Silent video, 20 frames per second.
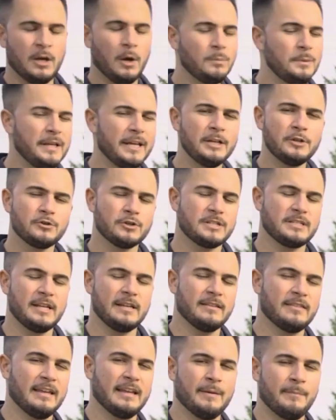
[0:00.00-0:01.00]
the only
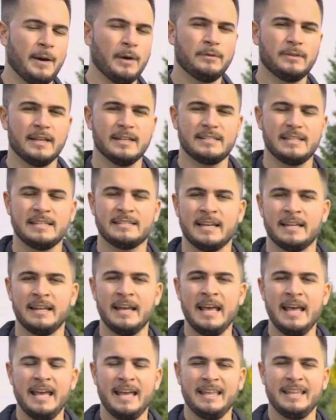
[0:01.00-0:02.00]
interesting thing about this is that
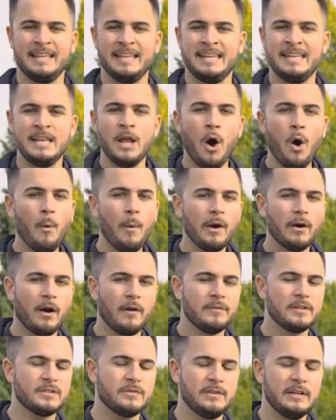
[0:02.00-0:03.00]
nowhere
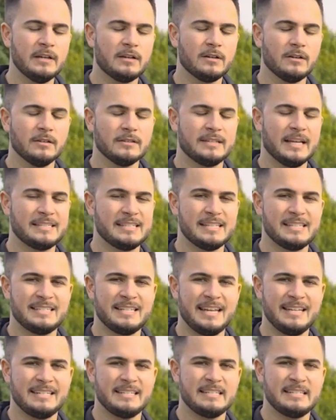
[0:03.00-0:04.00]
on this vehicle does it
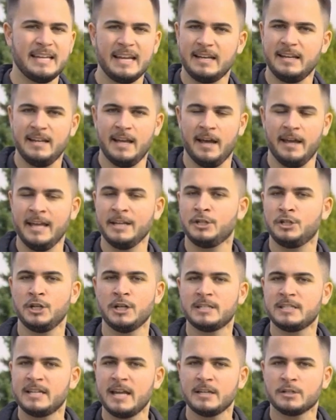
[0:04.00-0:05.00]
say Signia. It
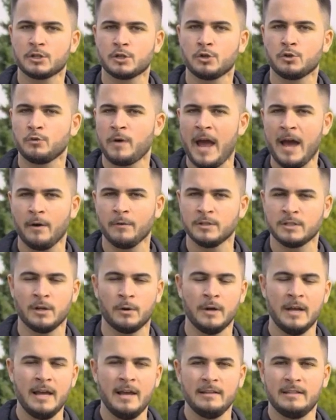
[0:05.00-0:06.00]
just says Crown.
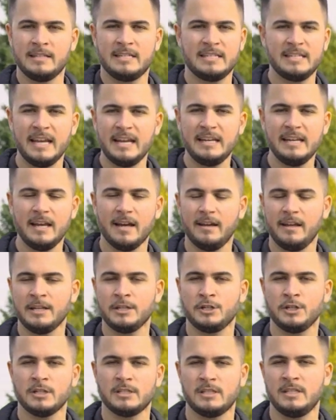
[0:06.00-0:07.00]
So the Signia
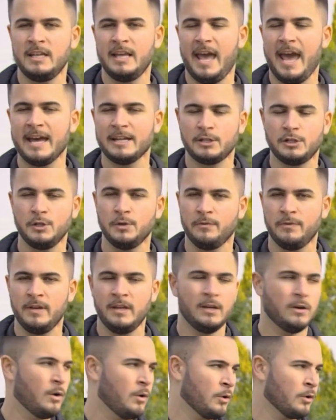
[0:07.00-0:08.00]
is just the
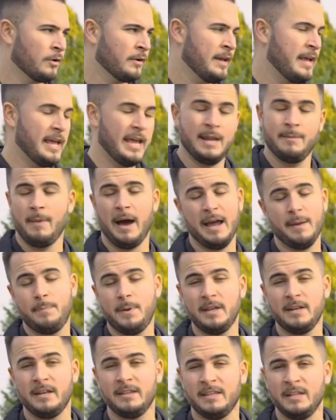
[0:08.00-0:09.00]
SUV, or in my
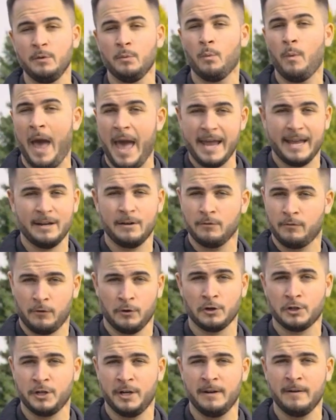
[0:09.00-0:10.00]
opinion, the wagon
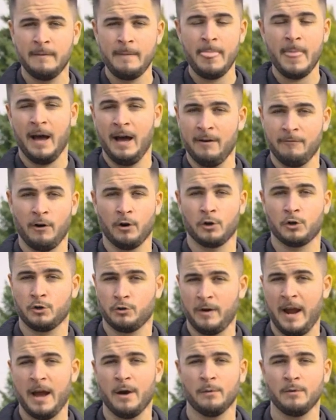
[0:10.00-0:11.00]
version of our
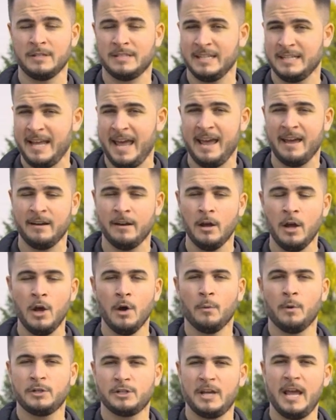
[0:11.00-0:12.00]
Crown sedan,
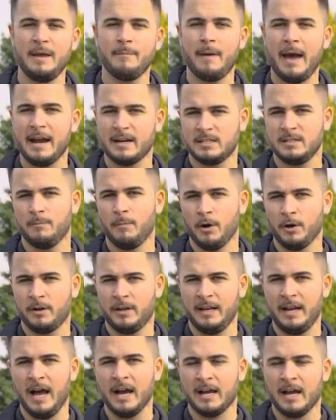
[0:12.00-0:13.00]
which came back to
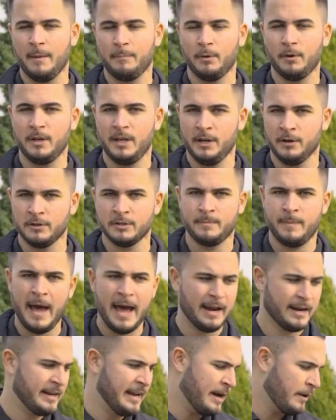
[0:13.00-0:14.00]
market a couple years
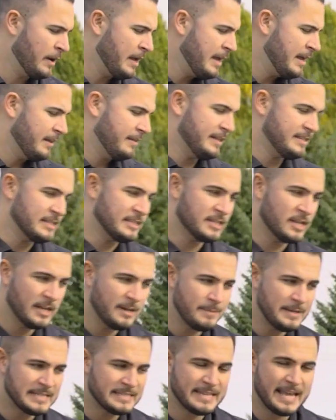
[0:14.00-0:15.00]
back. Now, this is going
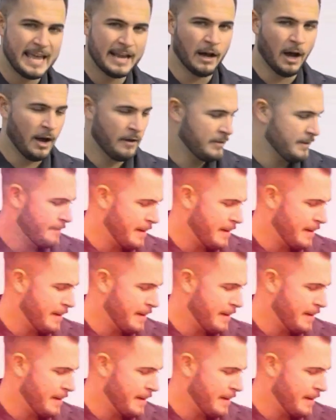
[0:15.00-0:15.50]
to be saying on